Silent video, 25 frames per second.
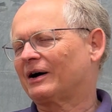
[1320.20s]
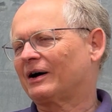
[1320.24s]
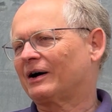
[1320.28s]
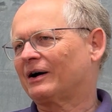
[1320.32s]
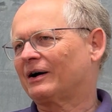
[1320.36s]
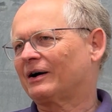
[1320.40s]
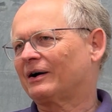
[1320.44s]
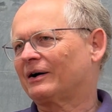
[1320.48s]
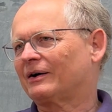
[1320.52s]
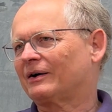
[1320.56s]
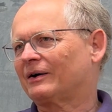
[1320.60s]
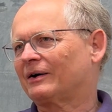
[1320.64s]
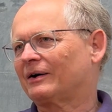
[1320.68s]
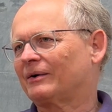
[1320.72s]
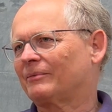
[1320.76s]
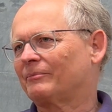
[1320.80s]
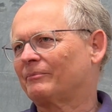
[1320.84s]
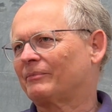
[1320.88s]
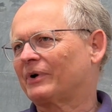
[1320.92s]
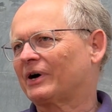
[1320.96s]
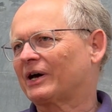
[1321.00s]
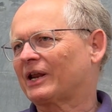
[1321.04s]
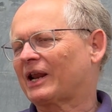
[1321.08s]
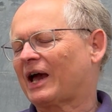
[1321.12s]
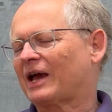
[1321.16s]

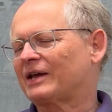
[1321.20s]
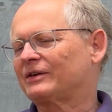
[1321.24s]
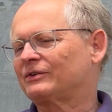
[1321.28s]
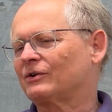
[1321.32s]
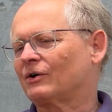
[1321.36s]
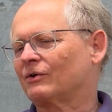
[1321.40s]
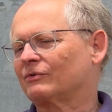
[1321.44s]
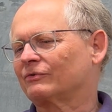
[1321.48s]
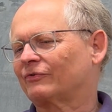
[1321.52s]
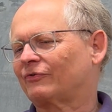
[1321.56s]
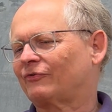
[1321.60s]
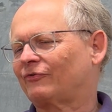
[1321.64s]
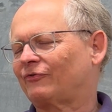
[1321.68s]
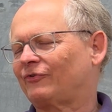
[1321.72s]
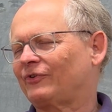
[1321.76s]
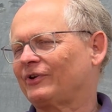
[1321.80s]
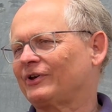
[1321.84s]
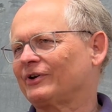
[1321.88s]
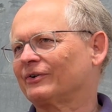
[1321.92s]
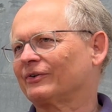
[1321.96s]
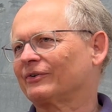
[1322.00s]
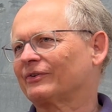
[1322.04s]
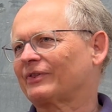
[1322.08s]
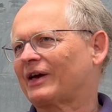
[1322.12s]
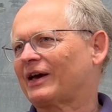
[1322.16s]
but I don't
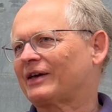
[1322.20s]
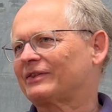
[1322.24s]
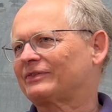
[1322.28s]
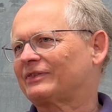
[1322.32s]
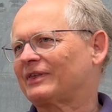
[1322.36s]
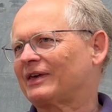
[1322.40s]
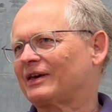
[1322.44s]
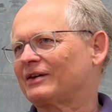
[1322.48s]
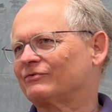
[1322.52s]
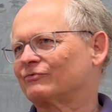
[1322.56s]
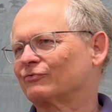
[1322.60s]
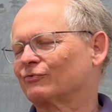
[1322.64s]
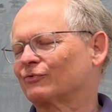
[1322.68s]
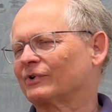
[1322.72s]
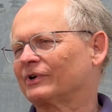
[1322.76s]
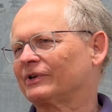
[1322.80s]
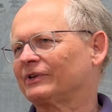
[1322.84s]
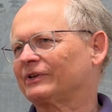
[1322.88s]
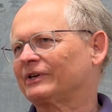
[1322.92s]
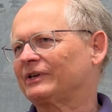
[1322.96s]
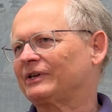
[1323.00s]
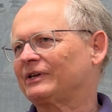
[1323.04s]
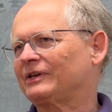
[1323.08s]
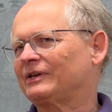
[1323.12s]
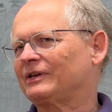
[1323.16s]
feel that they've
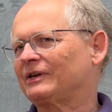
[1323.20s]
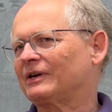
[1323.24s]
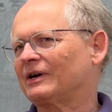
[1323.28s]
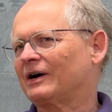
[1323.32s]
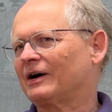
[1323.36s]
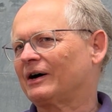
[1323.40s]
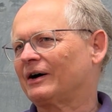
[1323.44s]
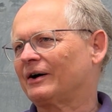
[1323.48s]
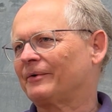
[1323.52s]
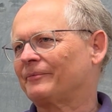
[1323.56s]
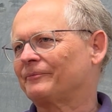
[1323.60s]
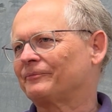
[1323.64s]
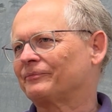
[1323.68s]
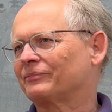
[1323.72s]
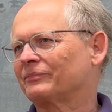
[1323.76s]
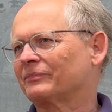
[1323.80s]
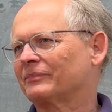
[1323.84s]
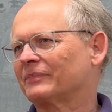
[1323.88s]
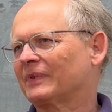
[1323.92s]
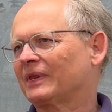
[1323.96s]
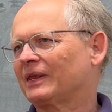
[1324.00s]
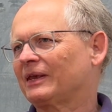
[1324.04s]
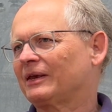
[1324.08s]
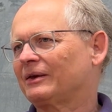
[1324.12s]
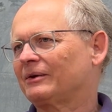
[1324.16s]
really
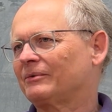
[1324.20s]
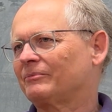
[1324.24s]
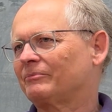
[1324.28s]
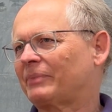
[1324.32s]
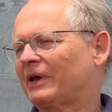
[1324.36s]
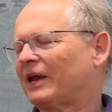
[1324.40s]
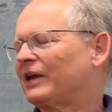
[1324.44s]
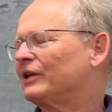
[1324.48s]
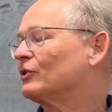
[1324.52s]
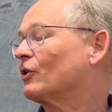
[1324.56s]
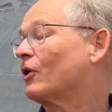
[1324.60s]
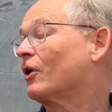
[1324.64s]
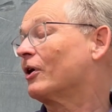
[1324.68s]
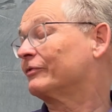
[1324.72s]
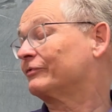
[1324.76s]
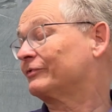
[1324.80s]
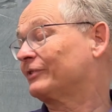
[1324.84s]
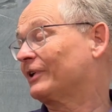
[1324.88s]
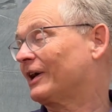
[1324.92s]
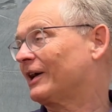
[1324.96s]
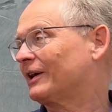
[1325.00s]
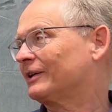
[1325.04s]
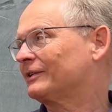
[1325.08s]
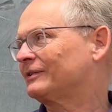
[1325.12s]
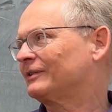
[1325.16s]
paid off
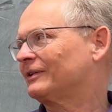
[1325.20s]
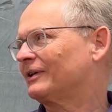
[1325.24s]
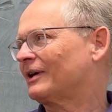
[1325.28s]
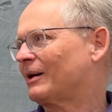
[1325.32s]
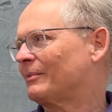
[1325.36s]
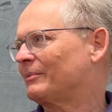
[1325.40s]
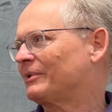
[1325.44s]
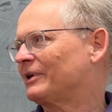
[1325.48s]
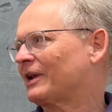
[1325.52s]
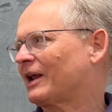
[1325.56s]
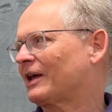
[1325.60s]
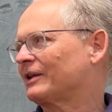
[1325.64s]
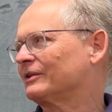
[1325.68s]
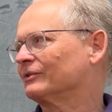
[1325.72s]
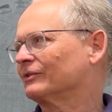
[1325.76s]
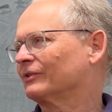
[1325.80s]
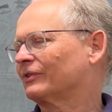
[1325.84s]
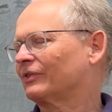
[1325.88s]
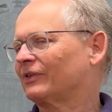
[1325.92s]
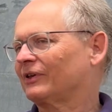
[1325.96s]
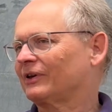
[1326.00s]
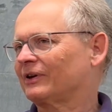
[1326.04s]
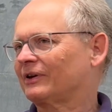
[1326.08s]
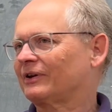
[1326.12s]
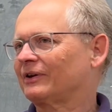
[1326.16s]
yet. I mean, I don't
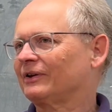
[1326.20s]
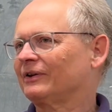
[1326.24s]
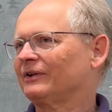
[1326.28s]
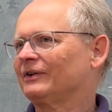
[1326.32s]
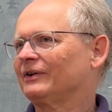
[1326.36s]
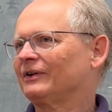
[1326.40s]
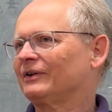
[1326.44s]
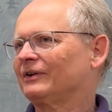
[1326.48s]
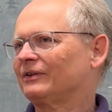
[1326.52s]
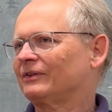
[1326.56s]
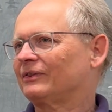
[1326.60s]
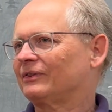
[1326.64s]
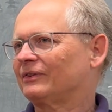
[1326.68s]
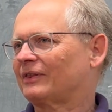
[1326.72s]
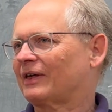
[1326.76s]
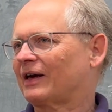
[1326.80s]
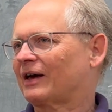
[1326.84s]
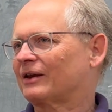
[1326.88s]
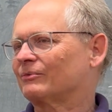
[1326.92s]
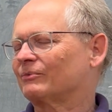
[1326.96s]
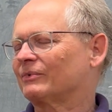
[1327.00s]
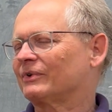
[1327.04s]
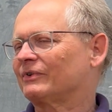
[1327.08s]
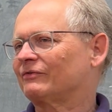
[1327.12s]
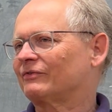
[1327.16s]
think
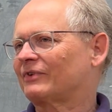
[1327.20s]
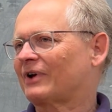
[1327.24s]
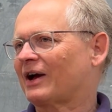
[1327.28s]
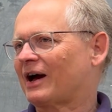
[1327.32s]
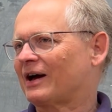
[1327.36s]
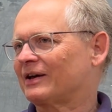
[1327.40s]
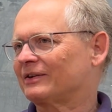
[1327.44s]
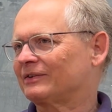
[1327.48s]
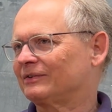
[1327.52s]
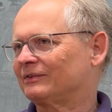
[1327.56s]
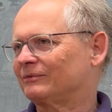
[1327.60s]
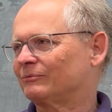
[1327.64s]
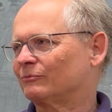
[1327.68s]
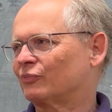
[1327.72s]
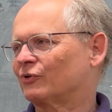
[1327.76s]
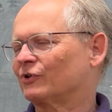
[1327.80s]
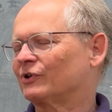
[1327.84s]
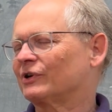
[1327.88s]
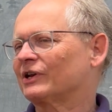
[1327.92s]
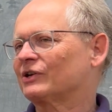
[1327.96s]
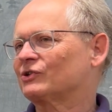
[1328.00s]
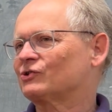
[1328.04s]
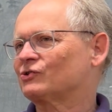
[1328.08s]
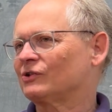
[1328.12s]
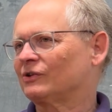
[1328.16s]
that we've gotten
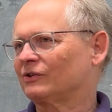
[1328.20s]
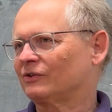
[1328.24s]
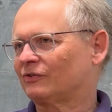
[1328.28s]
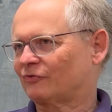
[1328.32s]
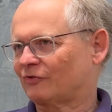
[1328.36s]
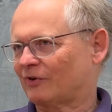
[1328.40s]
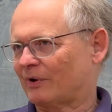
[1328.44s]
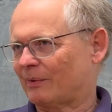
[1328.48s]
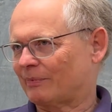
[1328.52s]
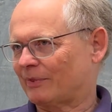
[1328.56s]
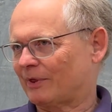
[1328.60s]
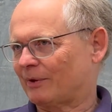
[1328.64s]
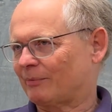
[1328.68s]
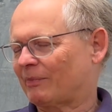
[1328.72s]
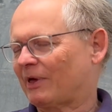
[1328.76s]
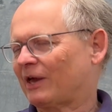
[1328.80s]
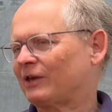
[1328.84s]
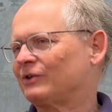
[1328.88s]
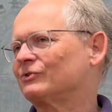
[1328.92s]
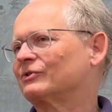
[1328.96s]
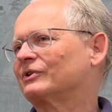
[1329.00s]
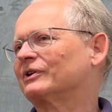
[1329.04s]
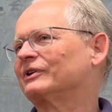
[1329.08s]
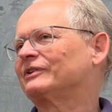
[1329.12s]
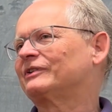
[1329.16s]
predictions from them
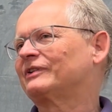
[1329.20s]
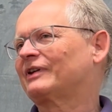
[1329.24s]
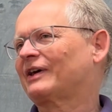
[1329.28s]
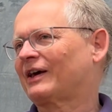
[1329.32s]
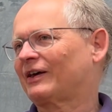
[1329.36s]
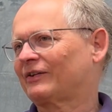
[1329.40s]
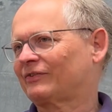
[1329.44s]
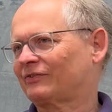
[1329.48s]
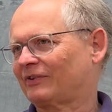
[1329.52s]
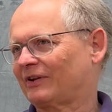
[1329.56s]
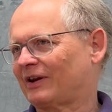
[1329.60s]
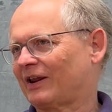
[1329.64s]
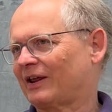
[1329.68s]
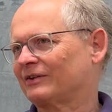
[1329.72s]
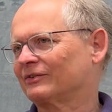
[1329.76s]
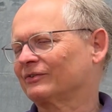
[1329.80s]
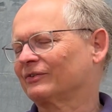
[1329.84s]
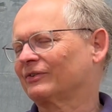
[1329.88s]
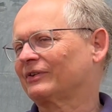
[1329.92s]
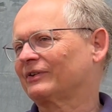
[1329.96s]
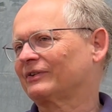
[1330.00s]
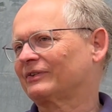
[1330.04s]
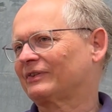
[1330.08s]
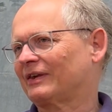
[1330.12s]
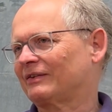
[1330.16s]
that you can test, and I
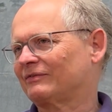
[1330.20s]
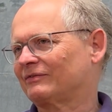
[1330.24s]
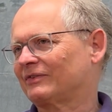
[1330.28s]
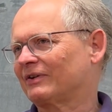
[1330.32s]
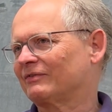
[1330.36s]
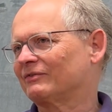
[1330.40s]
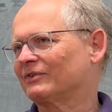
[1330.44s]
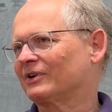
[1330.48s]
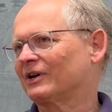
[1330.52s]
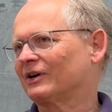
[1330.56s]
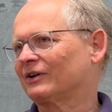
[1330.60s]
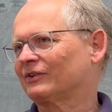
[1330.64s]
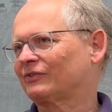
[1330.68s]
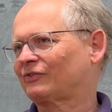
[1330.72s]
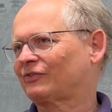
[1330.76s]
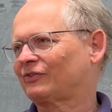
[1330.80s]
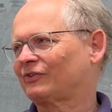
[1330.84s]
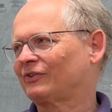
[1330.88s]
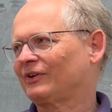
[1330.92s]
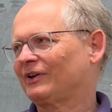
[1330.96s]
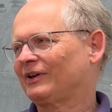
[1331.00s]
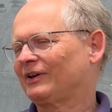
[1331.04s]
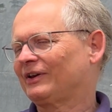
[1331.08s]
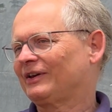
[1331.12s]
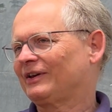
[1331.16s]
don't think they've given
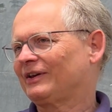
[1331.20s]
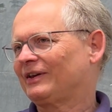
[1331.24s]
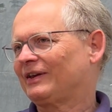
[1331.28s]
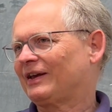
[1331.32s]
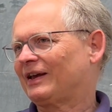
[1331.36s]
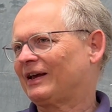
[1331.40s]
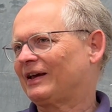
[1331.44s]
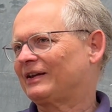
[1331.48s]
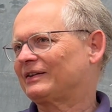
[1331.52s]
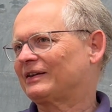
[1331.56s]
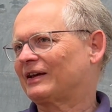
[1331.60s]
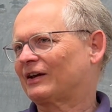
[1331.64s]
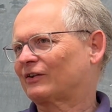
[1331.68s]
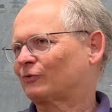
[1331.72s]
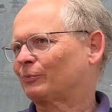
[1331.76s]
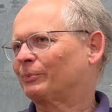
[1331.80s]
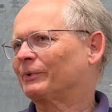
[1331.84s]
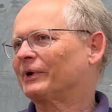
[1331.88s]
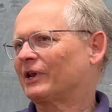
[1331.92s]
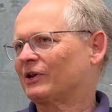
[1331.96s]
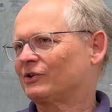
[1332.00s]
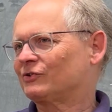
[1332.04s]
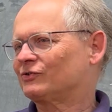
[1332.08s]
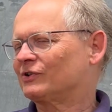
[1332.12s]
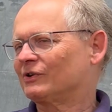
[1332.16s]
us any
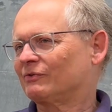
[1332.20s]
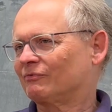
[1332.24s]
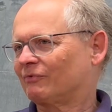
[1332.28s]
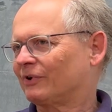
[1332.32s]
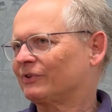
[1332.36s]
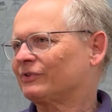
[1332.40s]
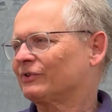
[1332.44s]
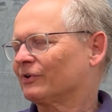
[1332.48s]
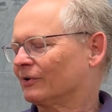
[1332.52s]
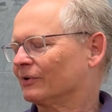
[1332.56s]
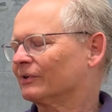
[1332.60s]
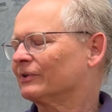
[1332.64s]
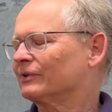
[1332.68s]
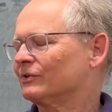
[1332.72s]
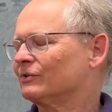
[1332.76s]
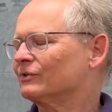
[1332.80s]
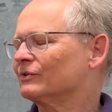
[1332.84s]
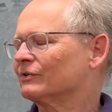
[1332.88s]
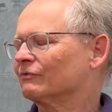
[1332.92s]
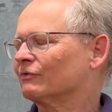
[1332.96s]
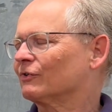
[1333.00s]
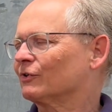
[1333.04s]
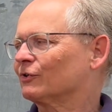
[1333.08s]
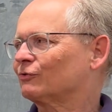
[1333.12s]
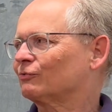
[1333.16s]
explanation of what the early
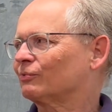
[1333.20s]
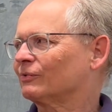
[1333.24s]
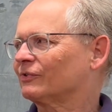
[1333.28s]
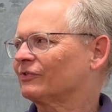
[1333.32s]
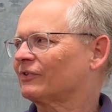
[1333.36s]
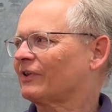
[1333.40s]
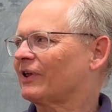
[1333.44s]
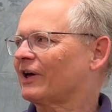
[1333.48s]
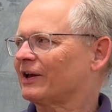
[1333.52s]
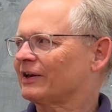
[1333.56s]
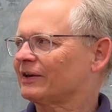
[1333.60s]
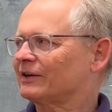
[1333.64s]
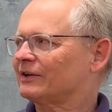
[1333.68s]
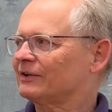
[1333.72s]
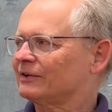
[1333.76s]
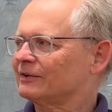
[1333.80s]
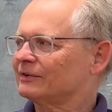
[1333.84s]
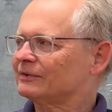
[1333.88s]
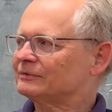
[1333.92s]
universe was like.